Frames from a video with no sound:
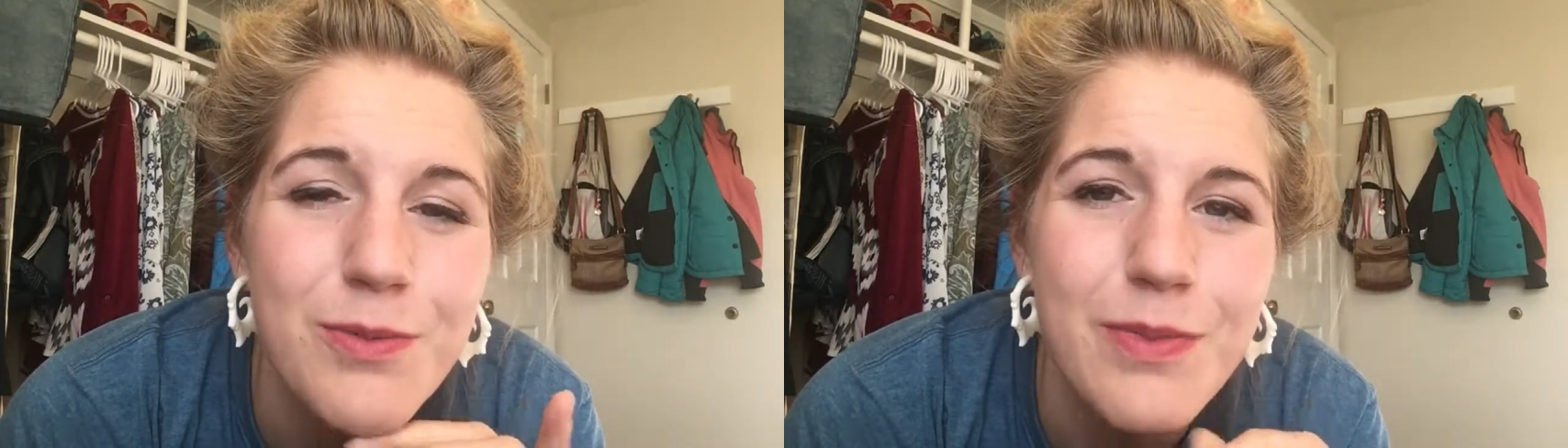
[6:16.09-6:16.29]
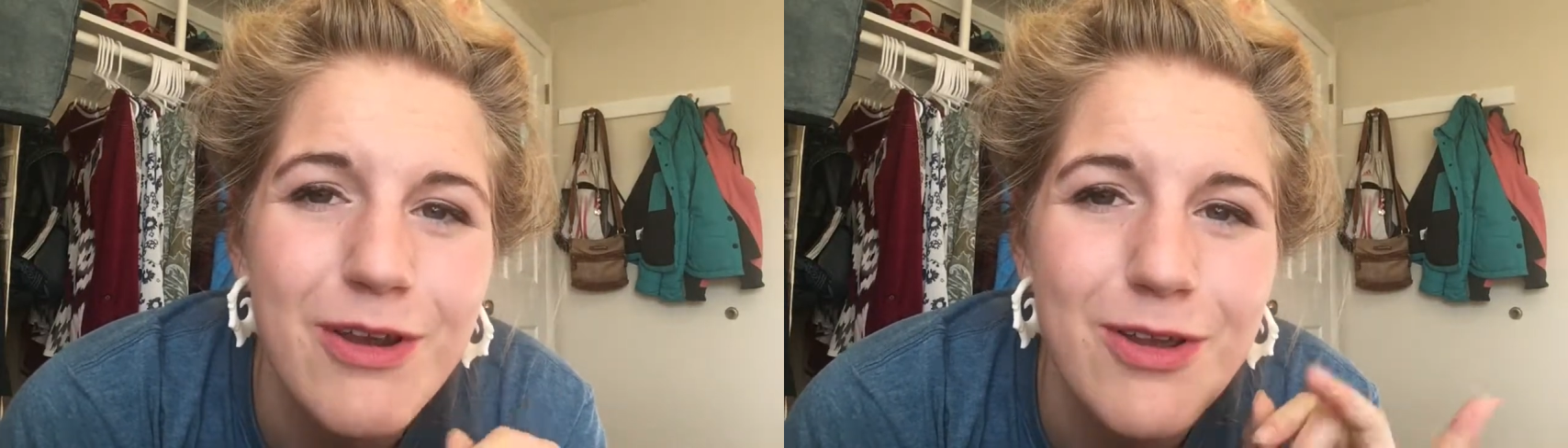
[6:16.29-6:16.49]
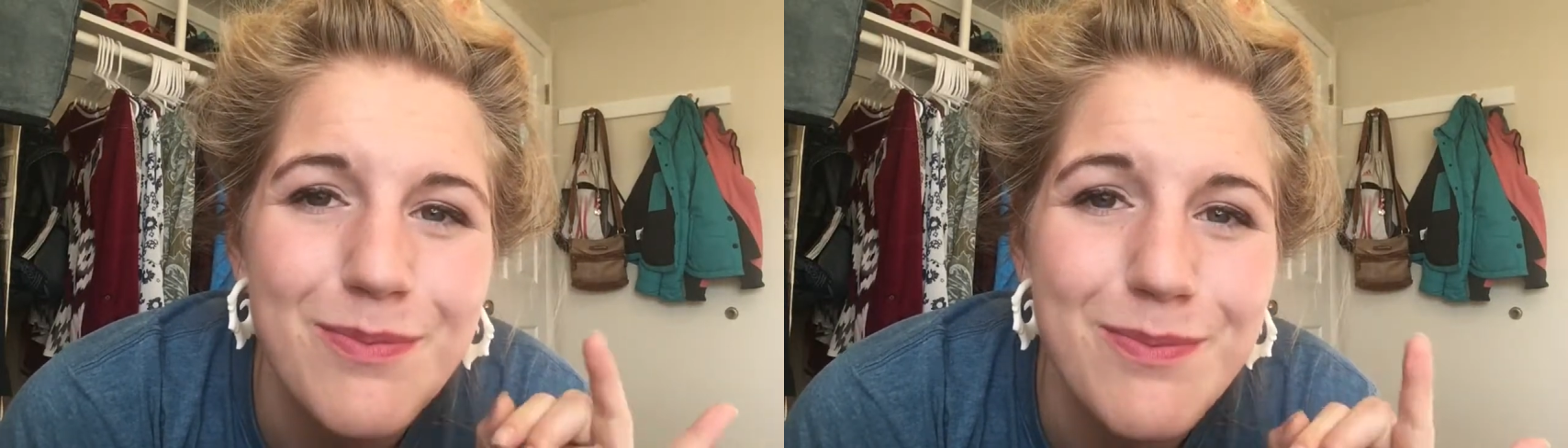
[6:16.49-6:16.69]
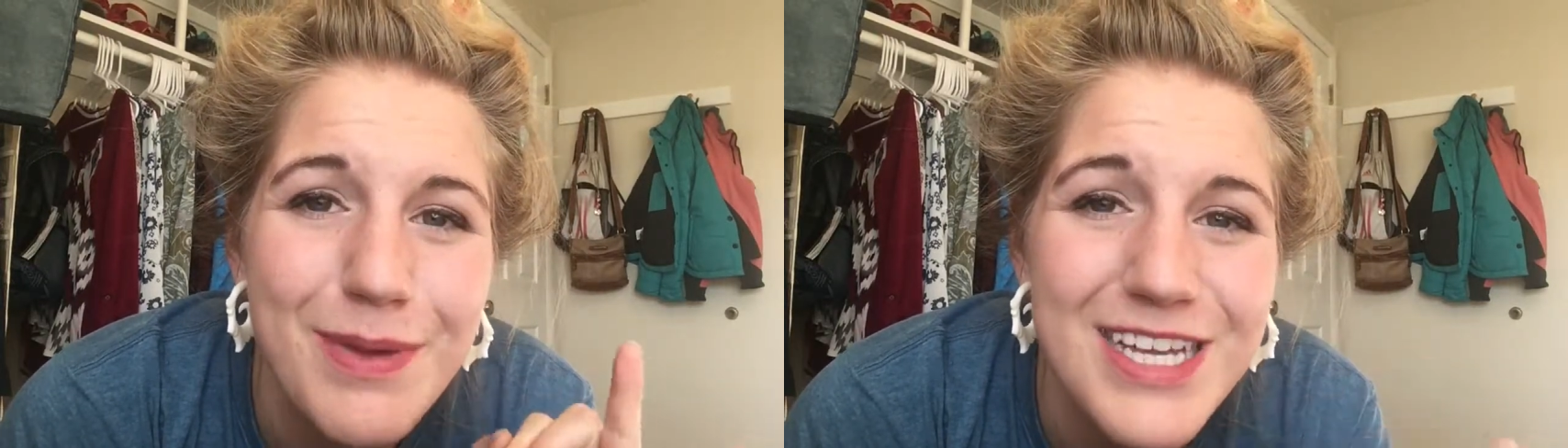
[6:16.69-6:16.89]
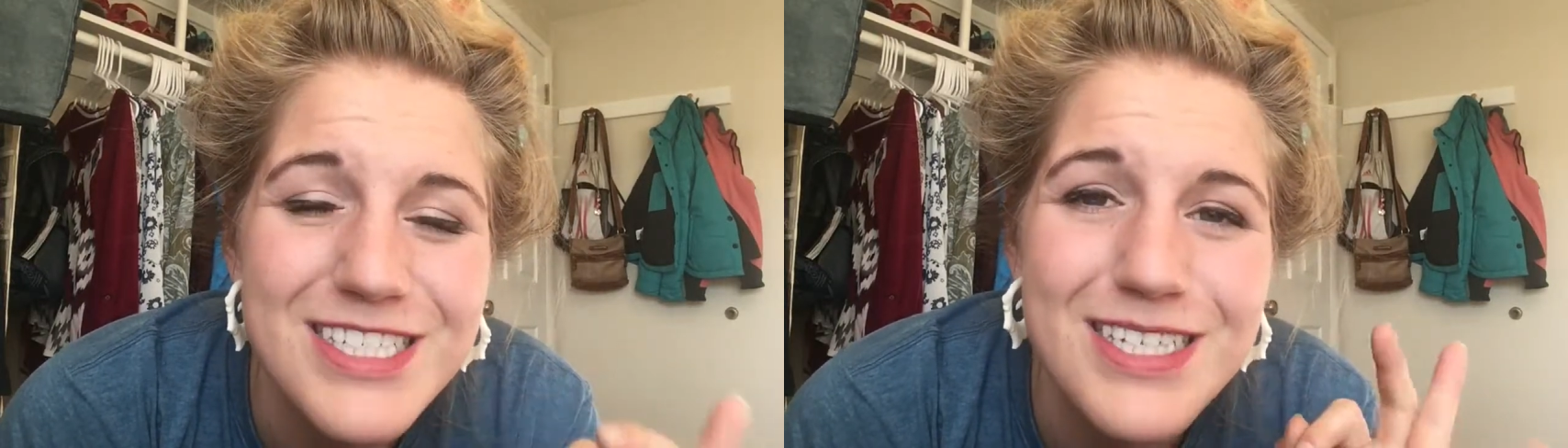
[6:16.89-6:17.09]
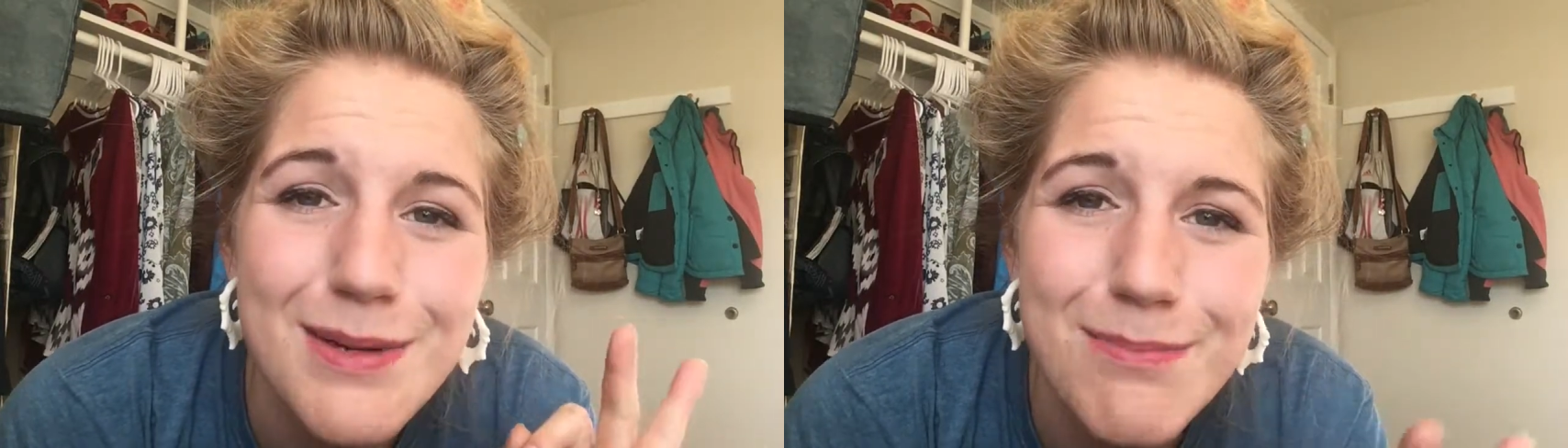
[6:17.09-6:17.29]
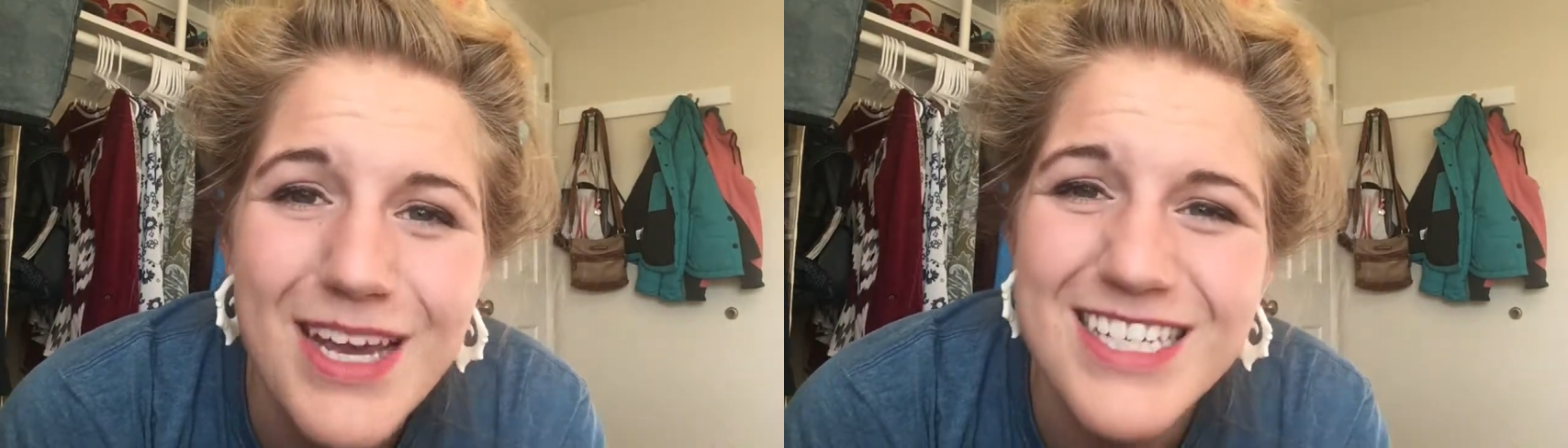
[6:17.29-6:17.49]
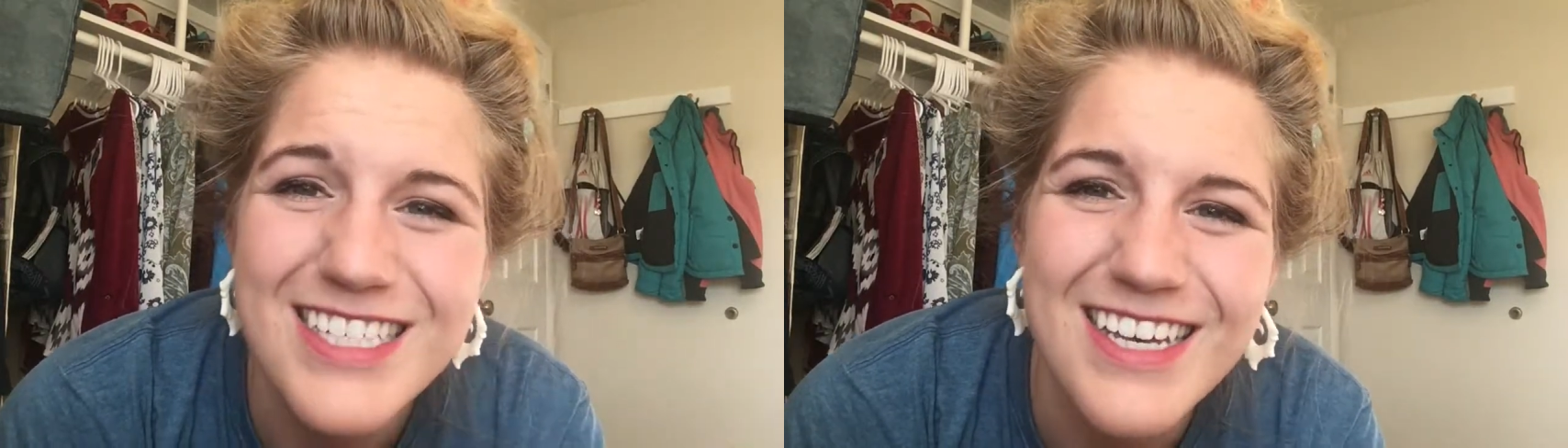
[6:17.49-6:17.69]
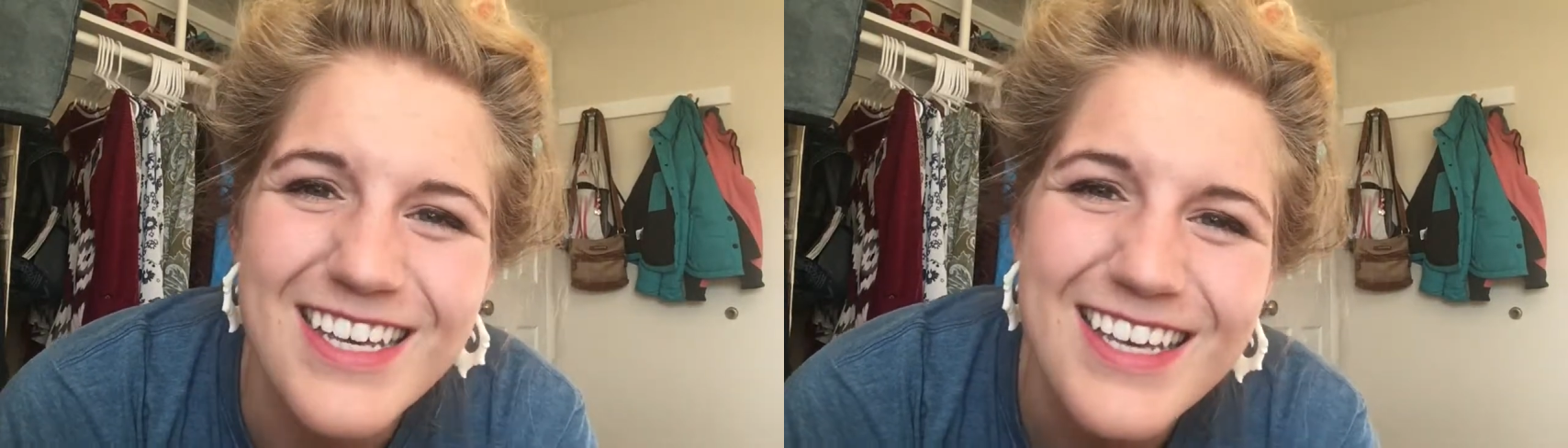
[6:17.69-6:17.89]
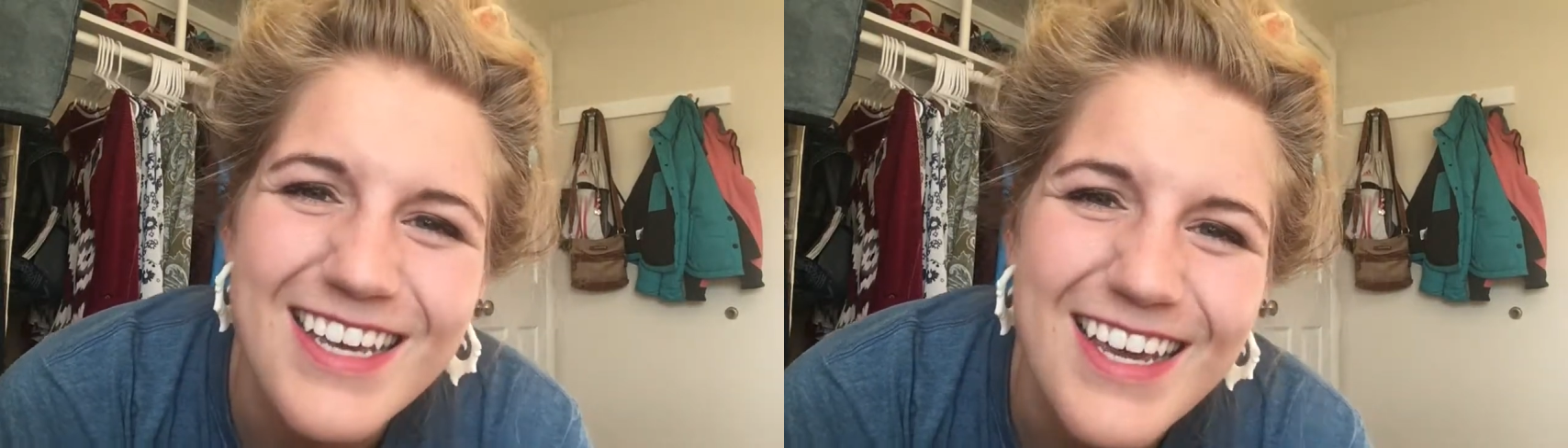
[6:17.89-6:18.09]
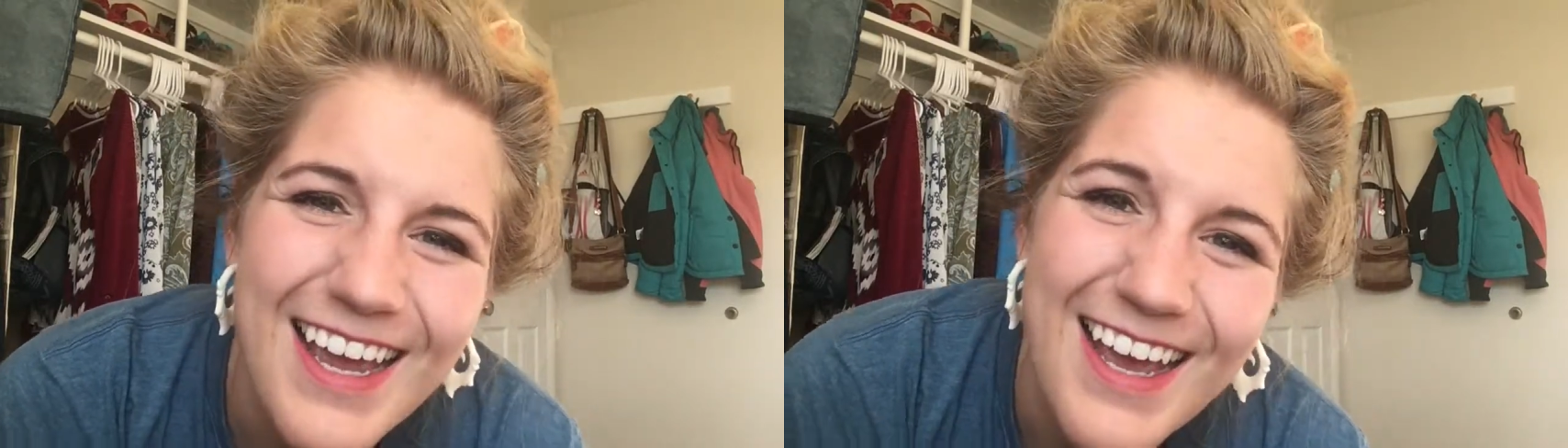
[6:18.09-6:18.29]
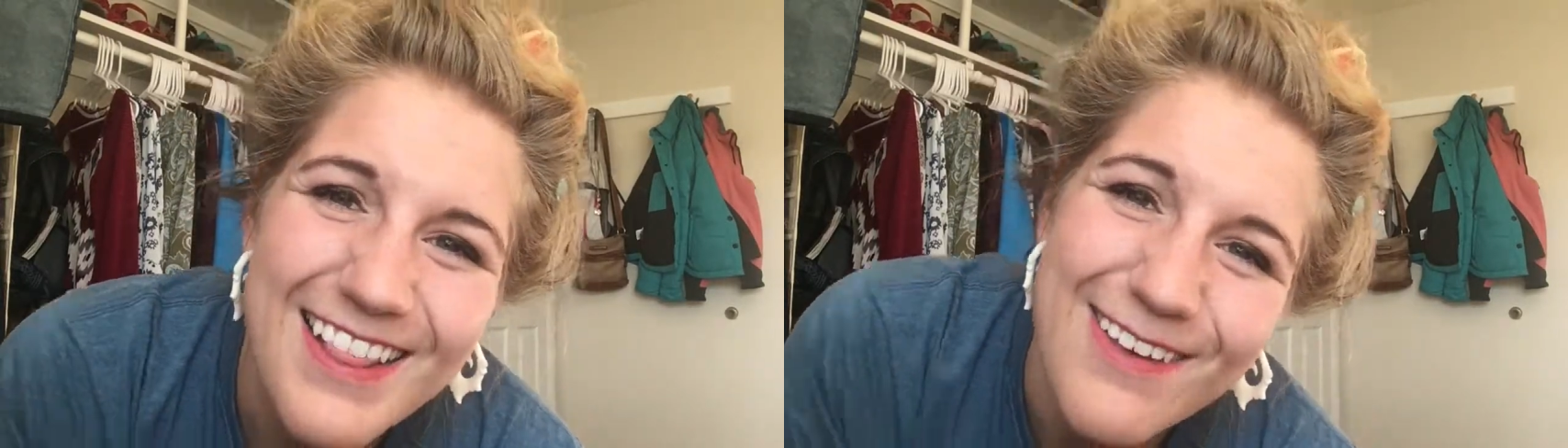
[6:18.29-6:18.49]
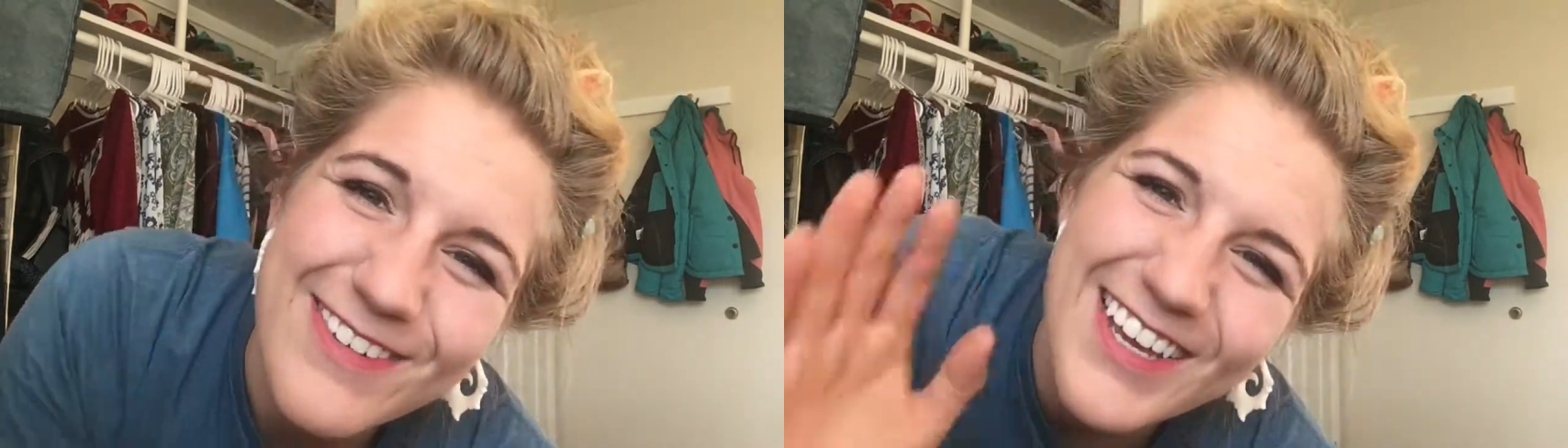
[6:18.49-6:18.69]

Mary, Machen, and Masha. Love